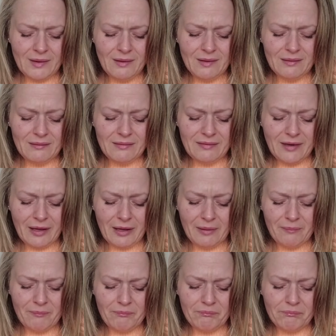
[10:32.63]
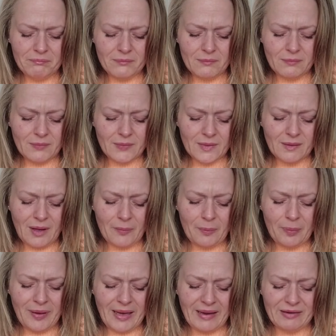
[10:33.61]
And I
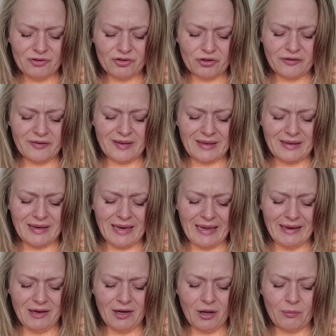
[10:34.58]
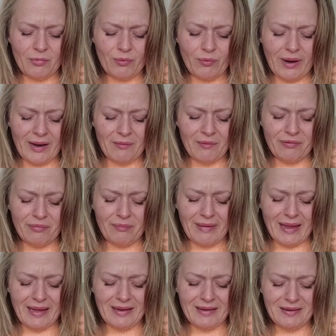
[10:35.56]
played Justin Lee, Come Away With
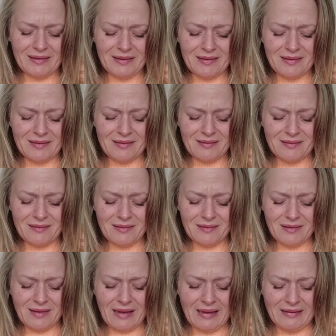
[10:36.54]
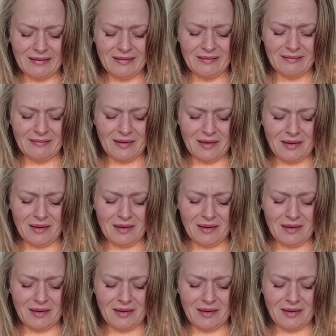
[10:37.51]
Me, and